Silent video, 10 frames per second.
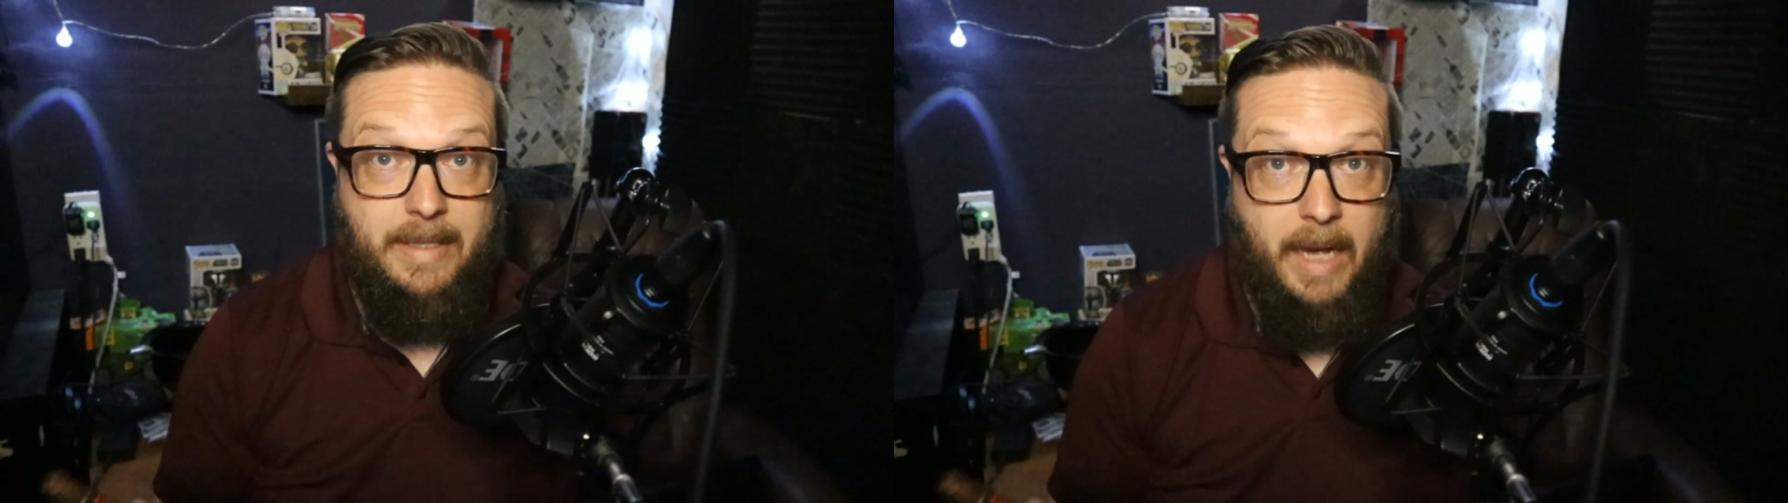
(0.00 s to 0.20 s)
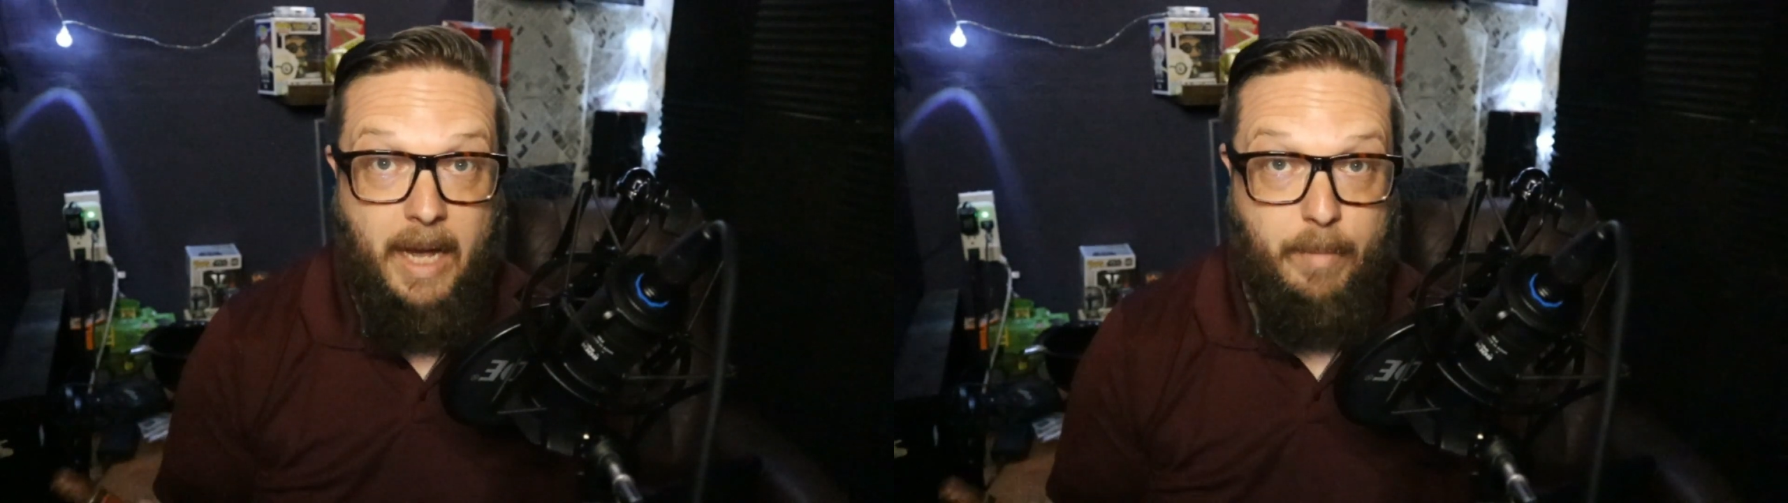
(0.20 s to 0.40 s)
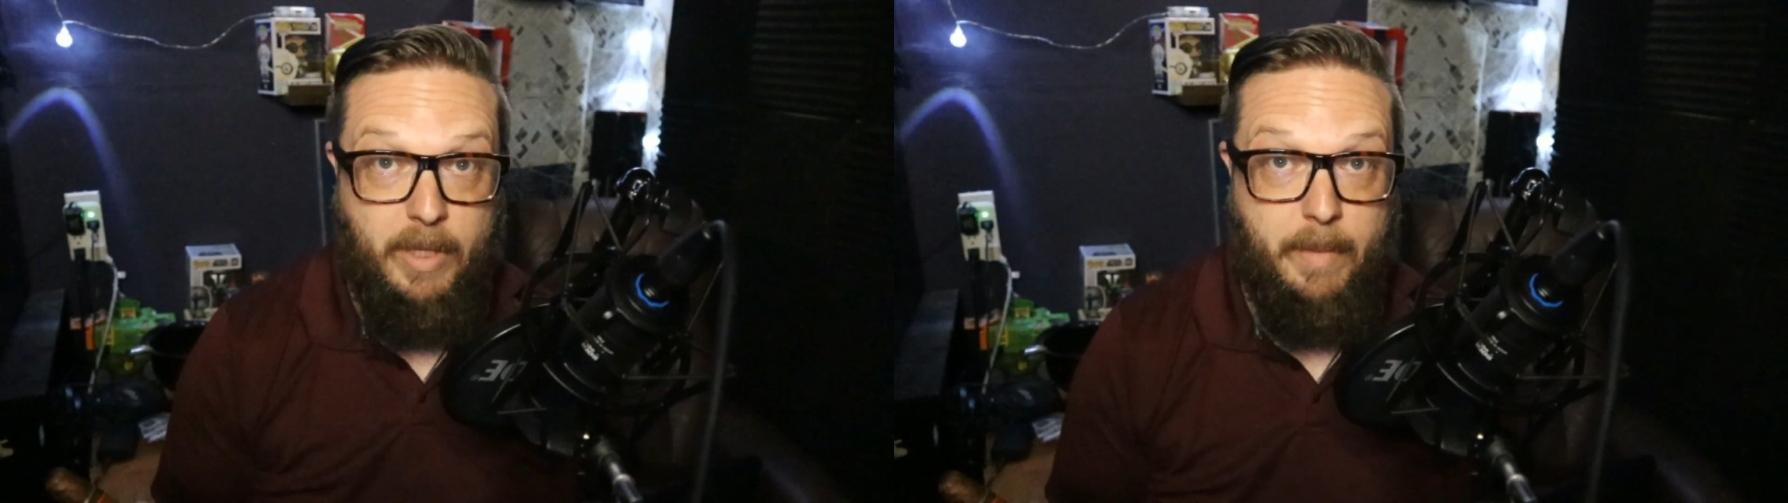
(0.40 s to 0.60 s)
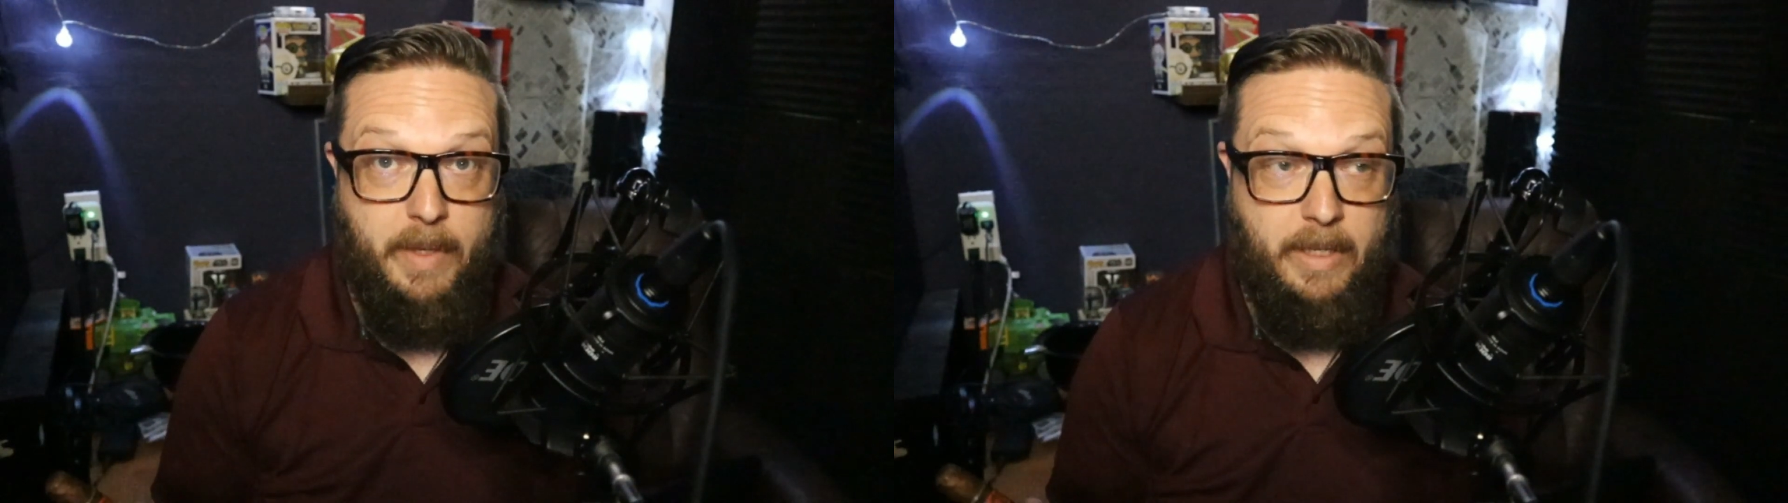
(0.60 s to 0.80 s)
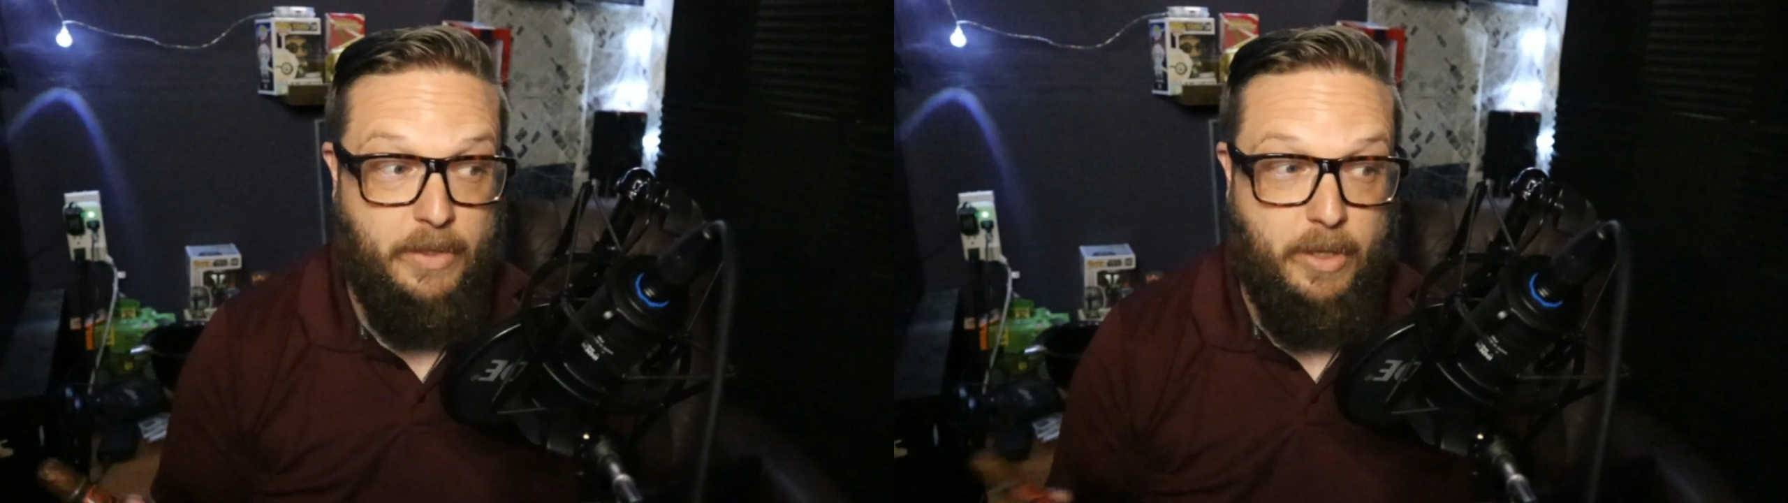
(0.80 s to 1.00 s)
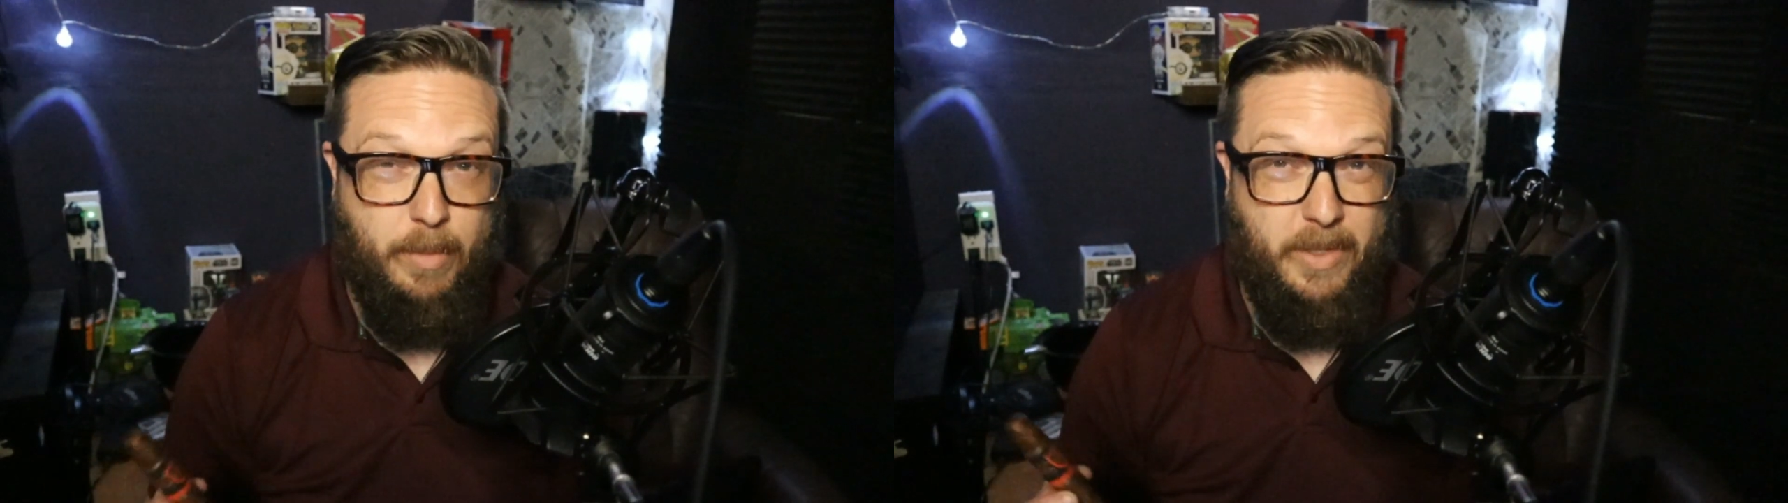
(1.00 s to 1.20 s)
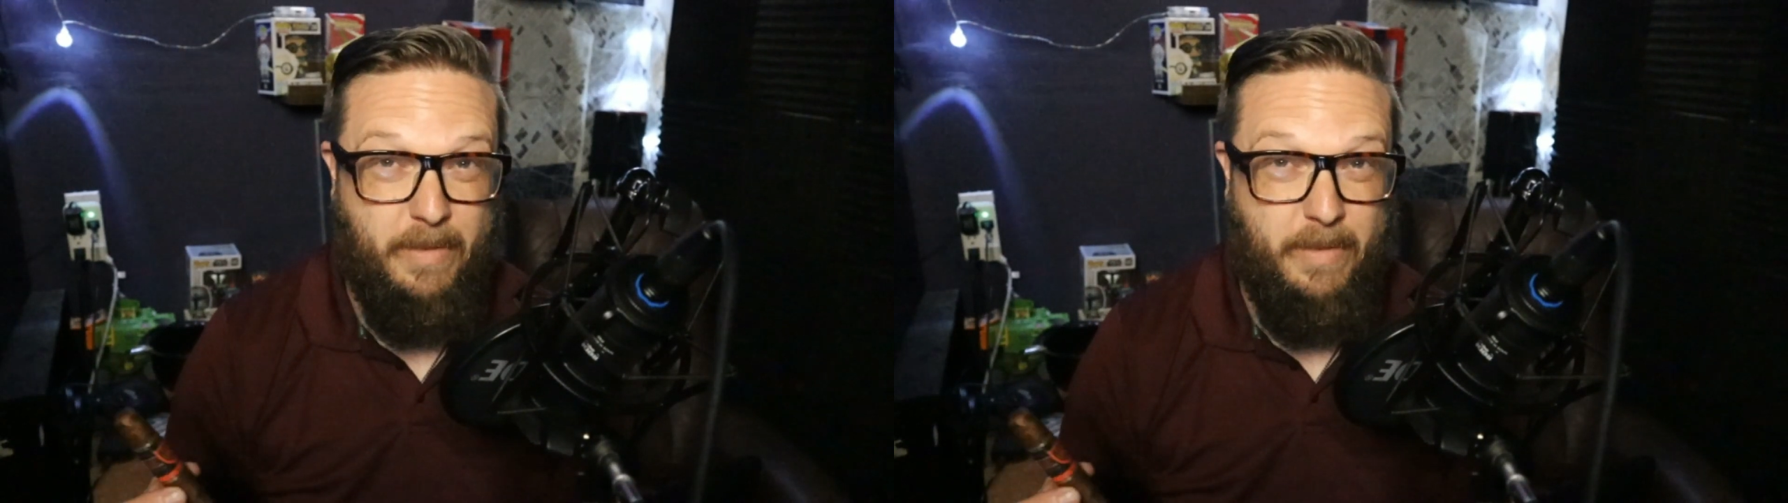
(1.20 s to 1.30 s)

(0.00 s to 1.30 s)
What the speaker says: time limit in terms of